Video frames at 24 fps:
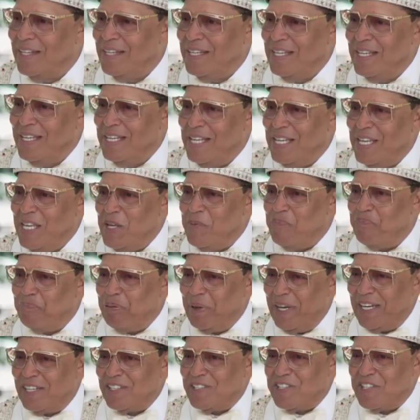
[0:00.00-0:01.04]
He
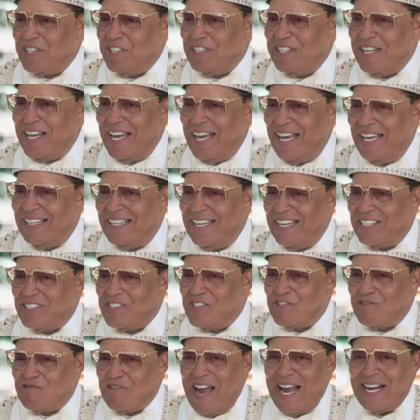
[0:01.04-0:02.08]
pictured and
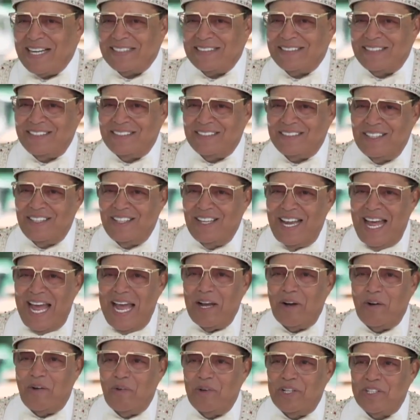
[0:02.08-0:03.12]
extracted the
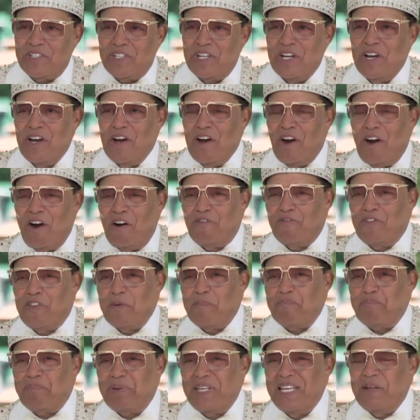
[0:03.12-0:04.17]
language of the
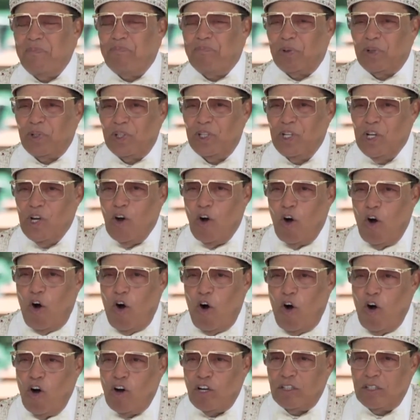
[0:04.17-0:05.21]
people
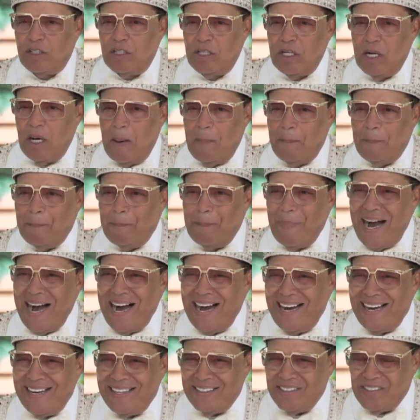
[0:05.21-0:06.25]
on
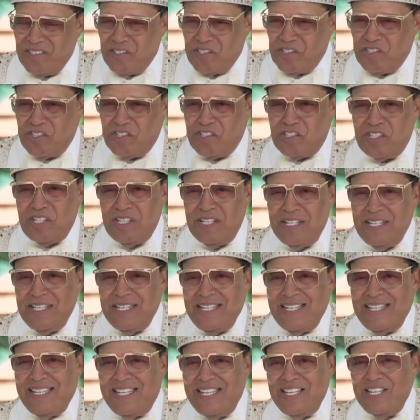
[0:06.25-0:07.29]
Mars.
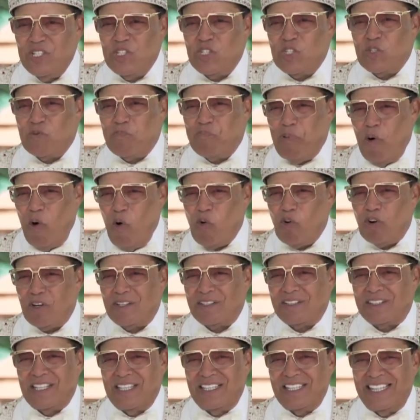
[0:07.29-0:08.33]
He spoke
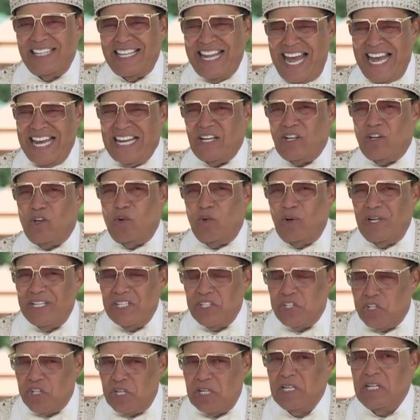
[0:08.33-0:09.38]
the language
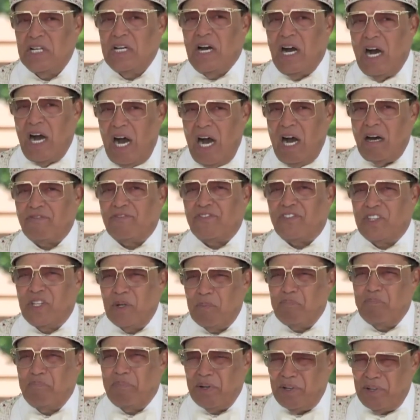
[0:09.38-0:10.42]
of the
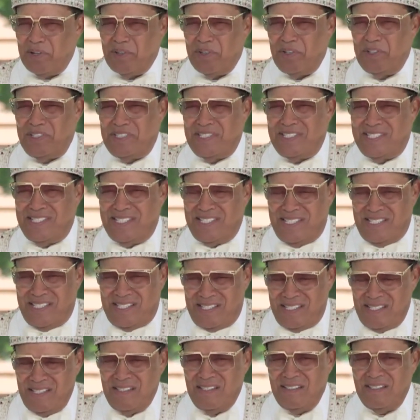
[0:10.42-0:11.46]
birds.
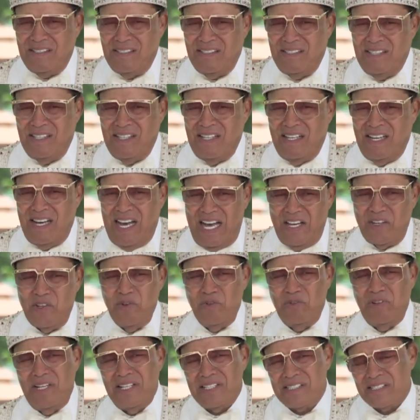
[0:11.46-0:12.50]
Are you
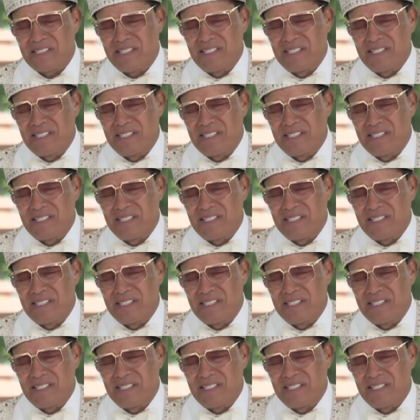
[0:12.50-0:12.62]
listening?